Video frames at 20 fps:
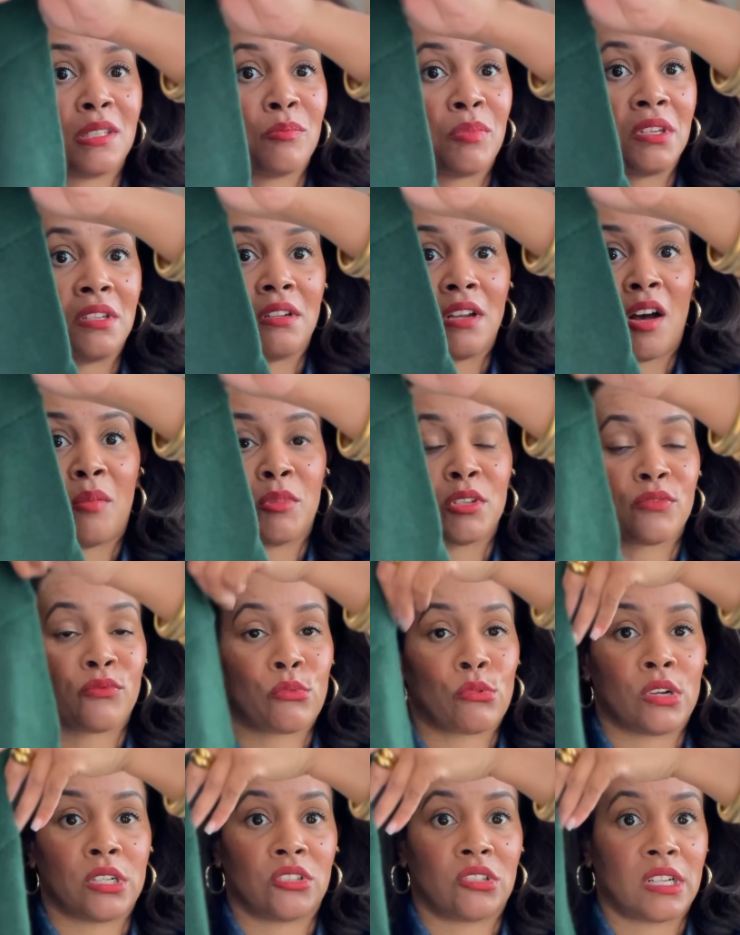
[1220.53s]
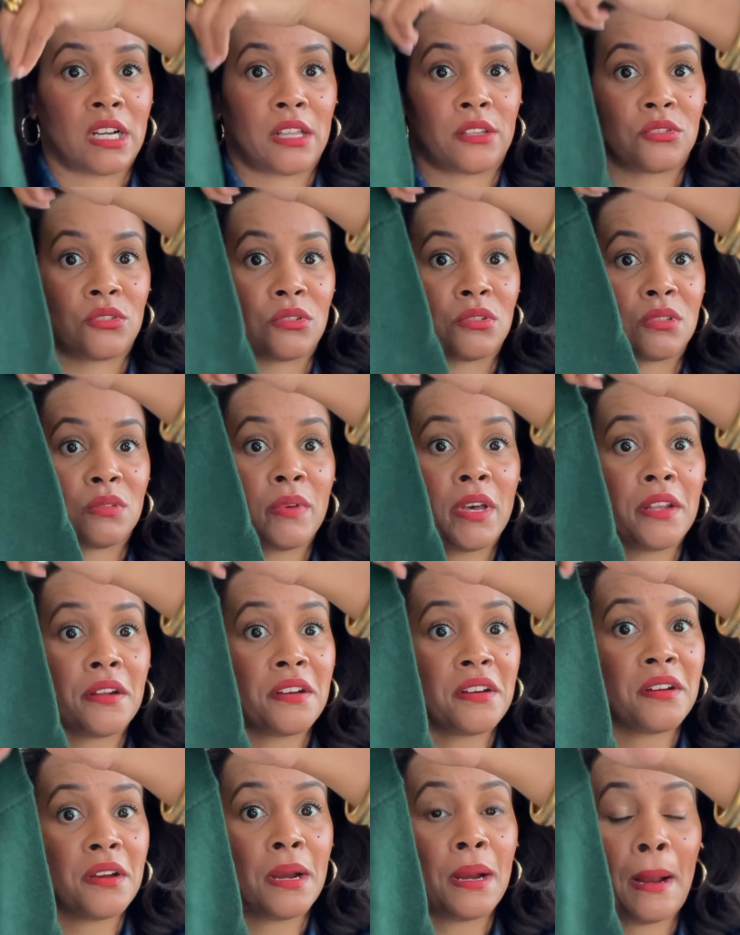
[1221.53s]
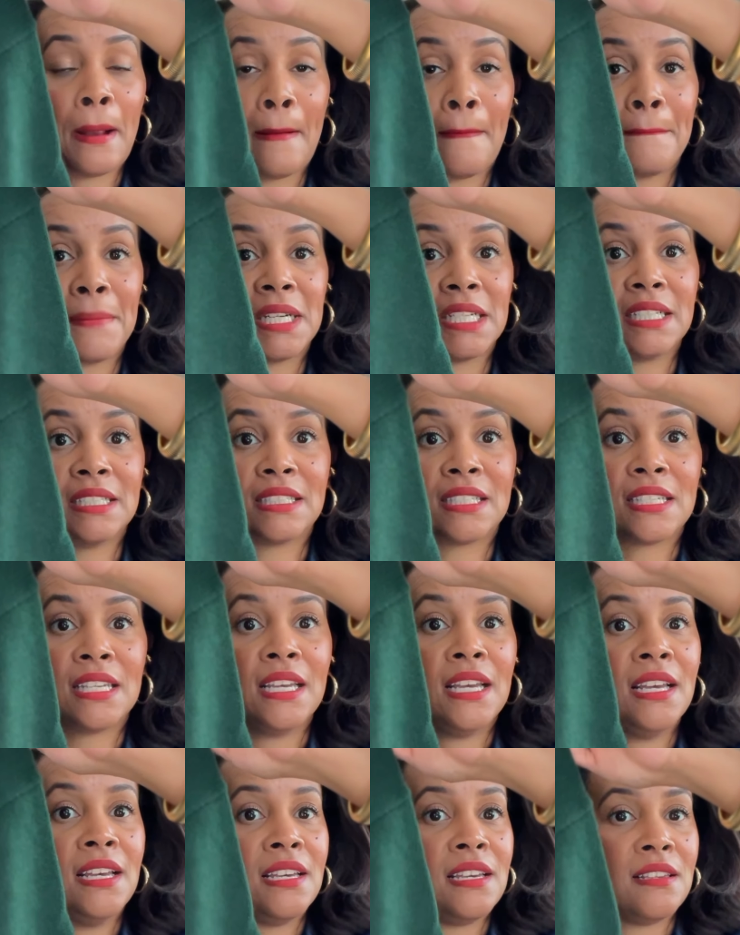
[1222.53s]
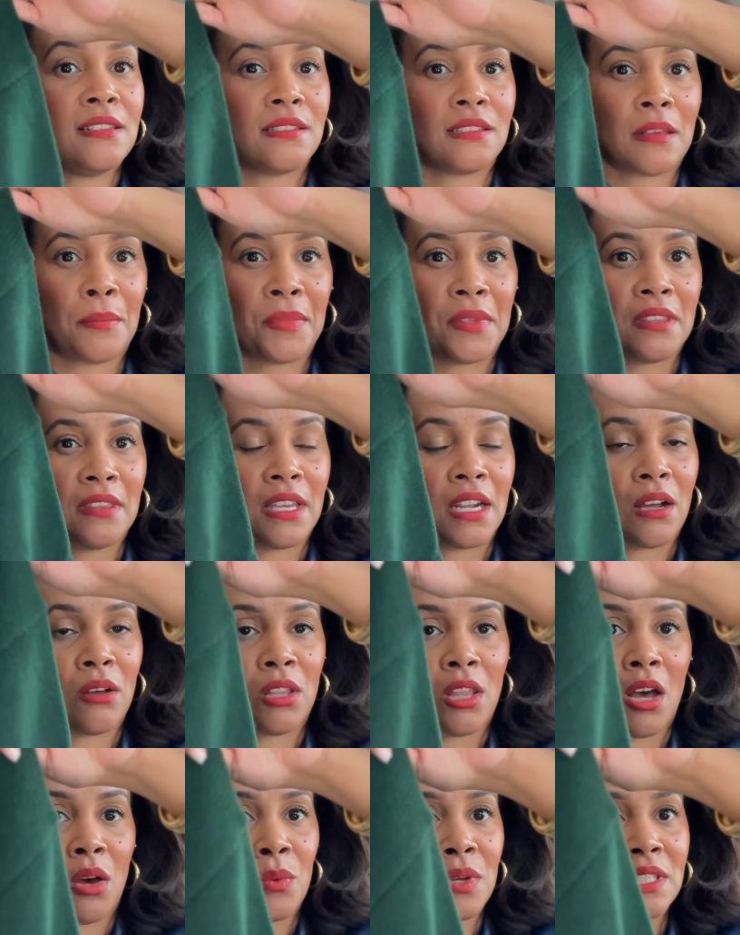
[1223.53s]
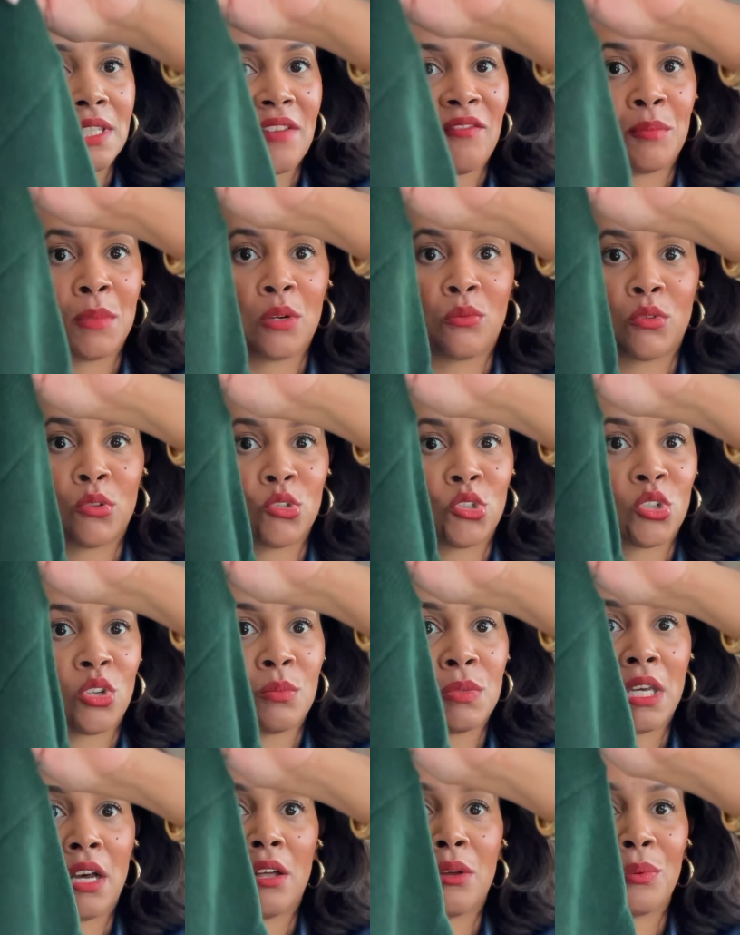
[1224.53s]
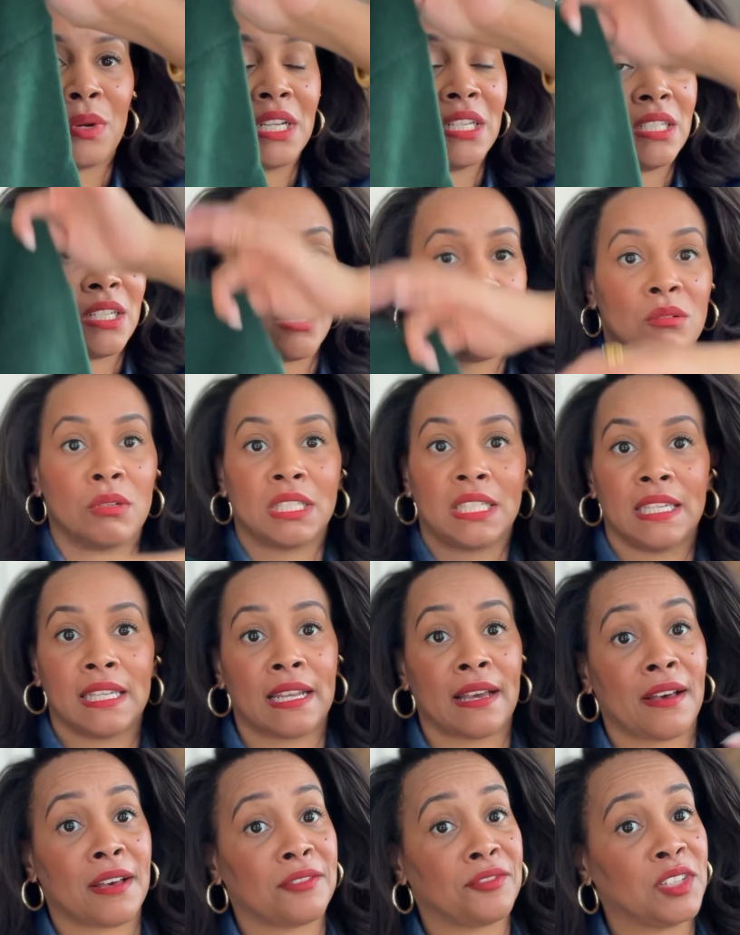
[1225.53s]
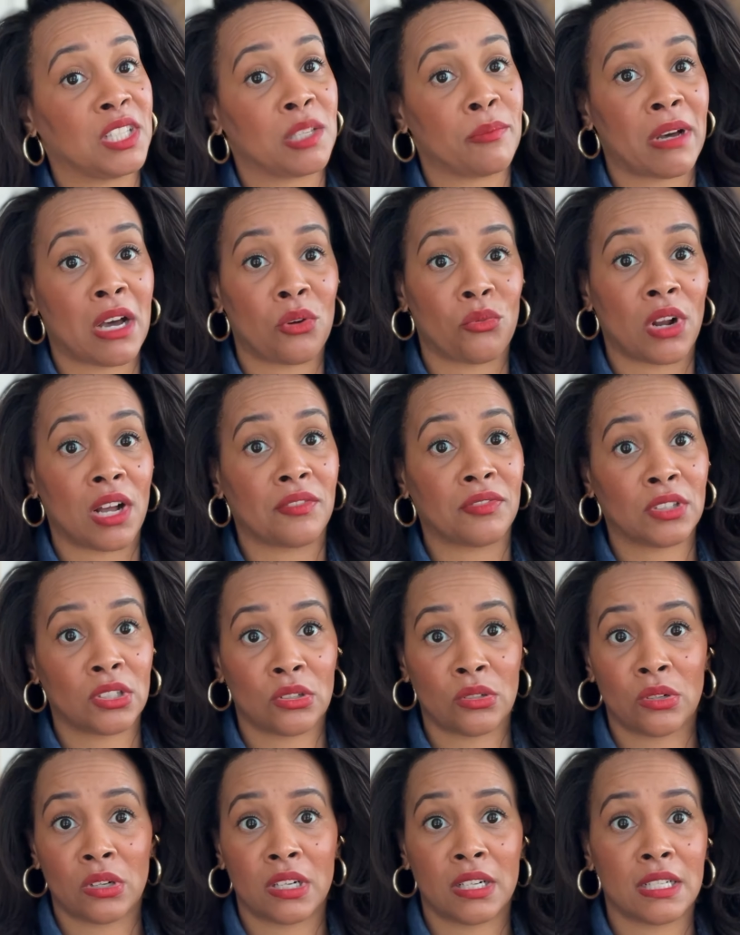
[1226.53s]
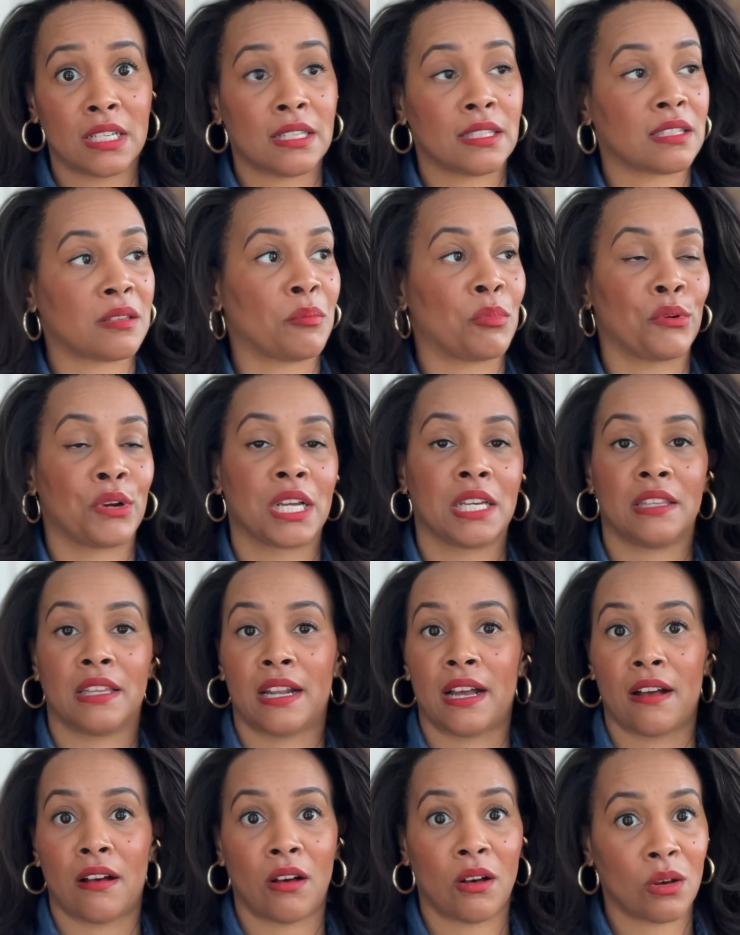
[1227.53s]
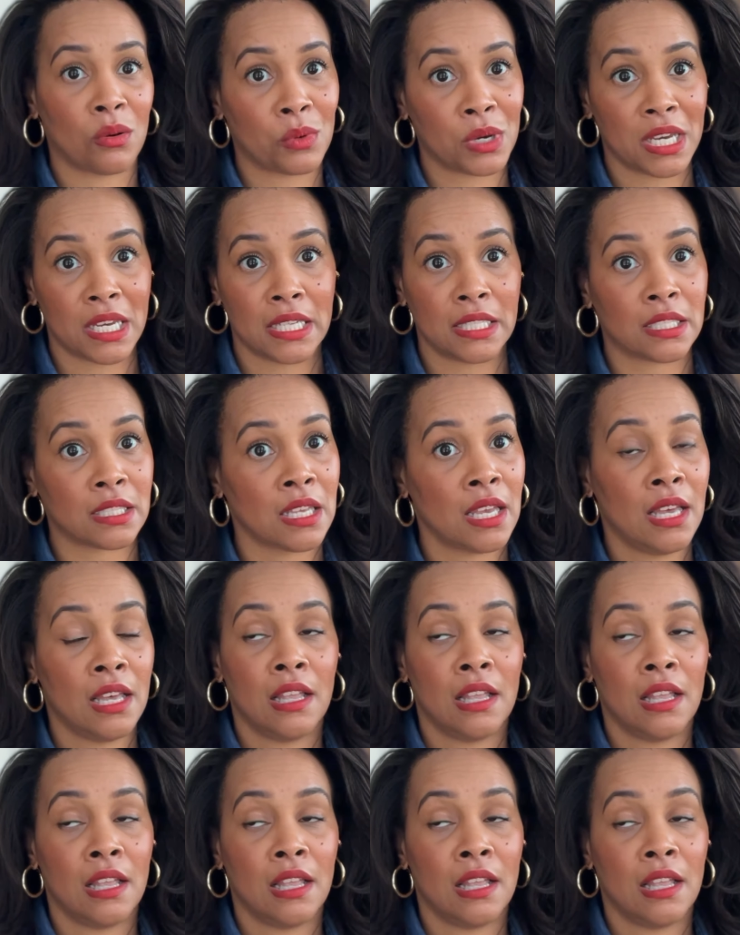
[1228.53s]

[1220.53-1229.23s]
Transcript: to spend almost $400 on a sweater, but it's something that I'll always have in my wardrobe. Y'all already know again how I feel about Ralph Lauren. It's a brand that I always